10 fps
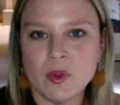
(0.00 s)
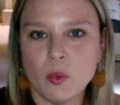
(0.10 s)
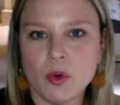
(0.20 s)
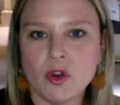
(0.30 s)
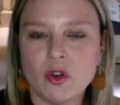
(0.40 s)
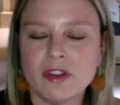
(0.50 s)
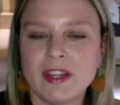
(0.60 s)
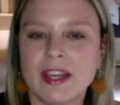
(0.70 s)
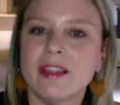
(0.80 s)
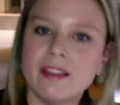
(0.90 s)
we'll
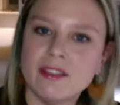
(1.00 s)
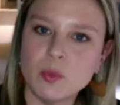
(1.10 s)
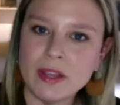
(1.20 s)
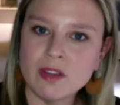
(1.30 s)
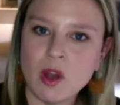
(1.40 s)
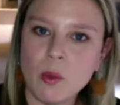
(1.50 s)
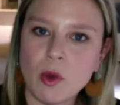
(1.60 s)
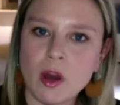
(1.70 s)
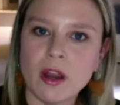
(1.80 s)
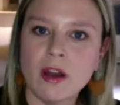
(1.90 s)
critique this week's
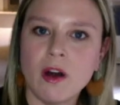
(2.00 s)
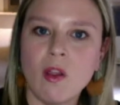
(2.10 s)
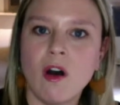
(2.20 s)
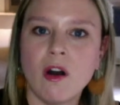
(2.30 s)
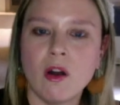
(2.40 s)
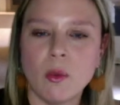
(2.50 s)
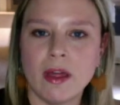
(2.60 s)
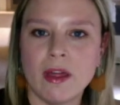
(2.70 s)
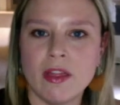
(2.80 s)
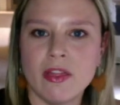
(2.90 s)
homework along
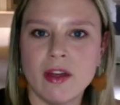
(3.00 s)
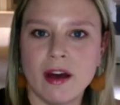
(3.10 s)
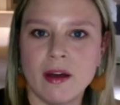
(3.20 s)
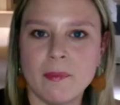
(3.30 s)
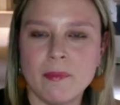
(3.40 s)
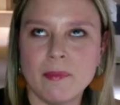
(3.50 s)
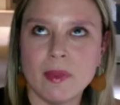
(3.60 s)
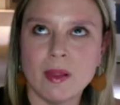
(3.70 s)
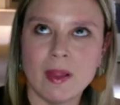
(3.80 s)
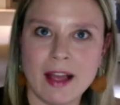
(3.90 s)
with
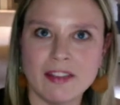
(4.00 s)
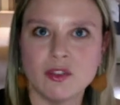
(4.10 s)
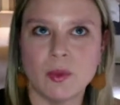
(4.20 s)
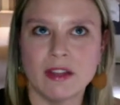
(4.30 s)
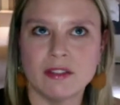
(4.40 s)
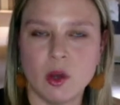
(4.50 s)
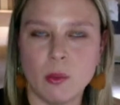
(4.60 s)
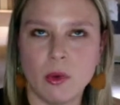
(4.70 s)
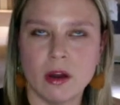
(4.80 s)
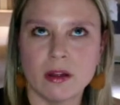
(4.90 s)
last week's
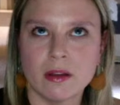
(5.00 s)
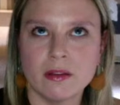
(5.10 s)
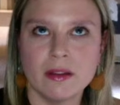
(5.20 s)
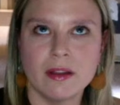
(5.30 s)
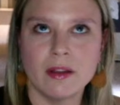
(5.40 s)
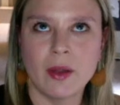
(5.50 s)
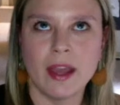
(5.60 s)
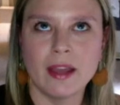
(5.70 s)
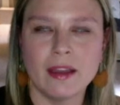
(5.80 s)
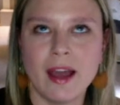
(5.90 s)
homework.
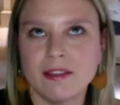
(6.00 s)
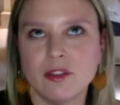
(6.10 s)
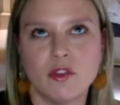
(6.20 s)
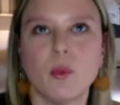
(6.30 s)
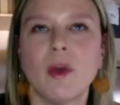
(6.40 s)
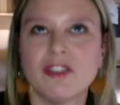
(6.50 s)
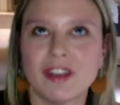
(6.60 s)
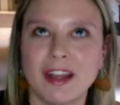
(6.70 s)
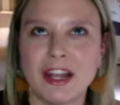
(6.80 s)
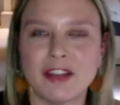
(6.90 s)
Okay, yeah, so if you're watching
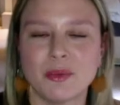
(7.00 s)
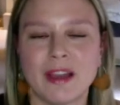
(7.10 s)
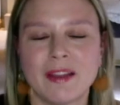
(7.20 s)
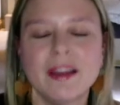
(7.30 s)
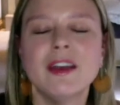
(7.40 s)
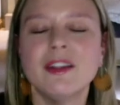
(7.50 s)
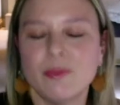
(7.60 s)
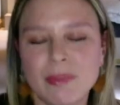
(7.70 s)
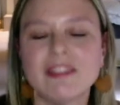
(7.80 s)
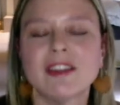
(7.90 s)
it next week,
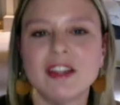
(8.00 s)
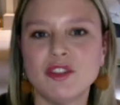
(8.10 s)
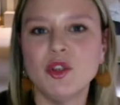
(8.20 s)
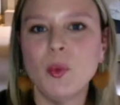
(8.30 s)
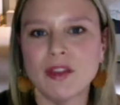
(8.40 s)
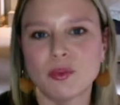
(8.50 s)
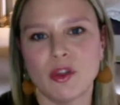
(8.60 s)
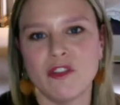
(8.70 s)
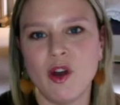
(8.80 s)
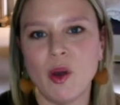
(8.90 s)
basically 2 weeks worth
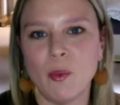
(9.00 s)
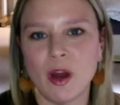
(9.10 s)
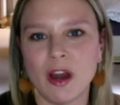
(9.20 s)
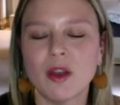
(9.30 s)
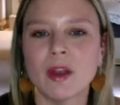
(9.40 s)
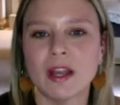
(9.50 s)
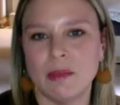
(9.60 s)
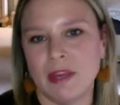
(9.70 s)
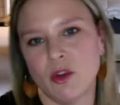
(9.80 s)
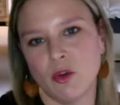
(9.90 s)
of homework we're going to
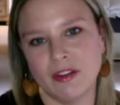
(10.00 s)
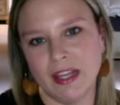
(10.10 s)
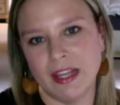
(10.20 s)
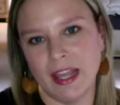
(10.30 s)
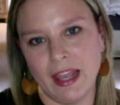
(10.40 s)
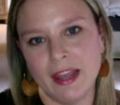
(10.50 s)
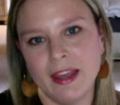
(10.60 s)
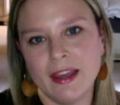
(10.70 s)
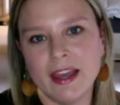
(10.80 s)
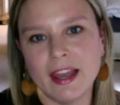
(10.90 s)
be critiquing
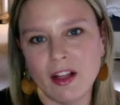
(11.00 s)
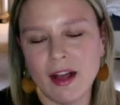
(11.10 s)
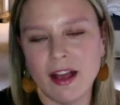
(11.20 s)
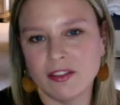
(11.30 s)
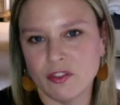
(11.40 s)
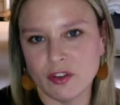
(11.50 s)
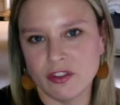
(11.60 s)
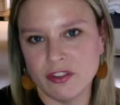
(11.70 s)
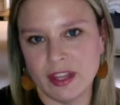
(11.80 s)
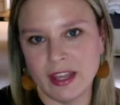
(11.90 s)
in class
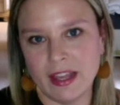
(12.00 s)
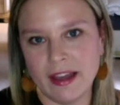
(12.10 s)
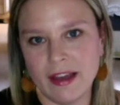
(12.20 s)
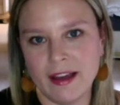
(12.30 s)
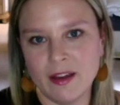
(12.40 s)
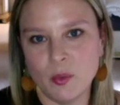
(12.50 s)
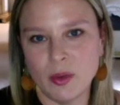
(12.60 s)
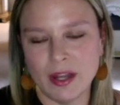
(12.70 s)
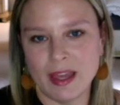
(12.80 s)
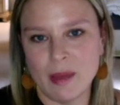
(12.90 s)
first thing when
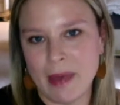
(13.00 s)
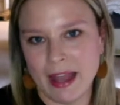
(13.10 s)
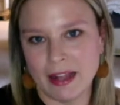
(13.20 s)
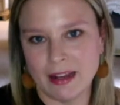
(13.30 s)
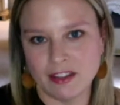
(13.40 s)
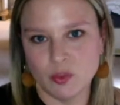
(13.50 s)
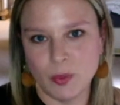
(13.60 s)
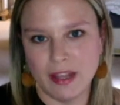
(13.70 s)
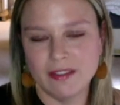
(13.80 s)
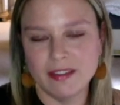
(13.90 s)
I get back next
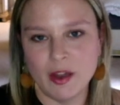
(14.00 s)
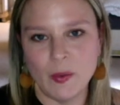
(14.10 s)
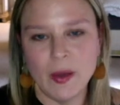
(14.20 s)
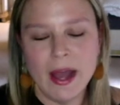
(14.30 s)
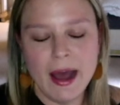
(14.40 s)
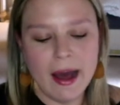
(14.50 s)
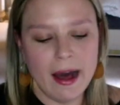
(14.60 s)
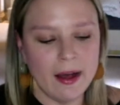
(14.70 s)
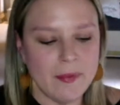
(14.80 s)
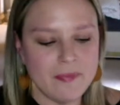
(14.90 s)
week. So
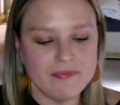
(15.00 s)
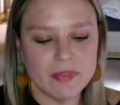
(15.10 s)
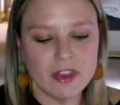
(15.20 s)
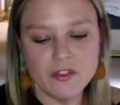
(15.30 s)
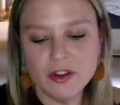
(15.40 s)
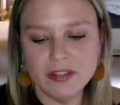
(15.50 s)
the first